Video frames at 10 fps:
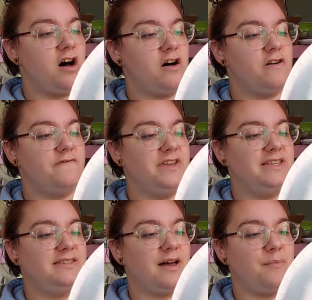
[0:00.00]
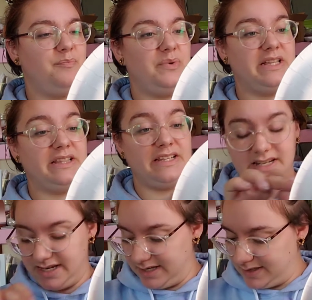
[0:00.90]
all of these
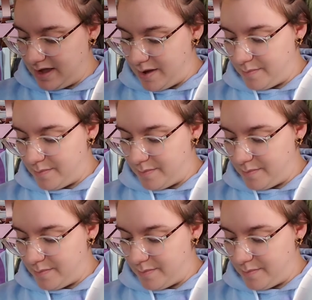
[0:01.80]
abilities,